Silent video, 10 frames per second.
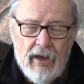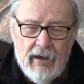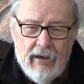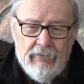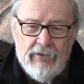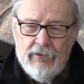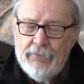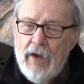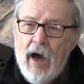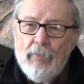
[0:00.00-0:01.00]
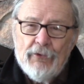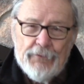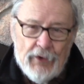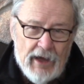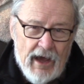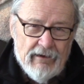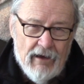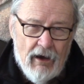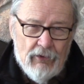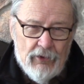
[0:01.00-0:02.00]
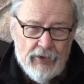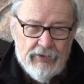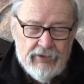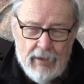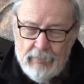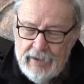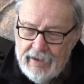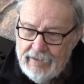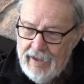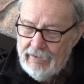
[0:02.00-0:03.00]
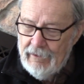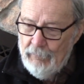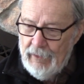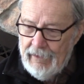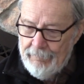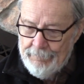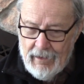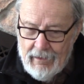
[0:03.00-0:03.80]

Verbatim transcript: I, I've just almost forgotten how good something like that can be.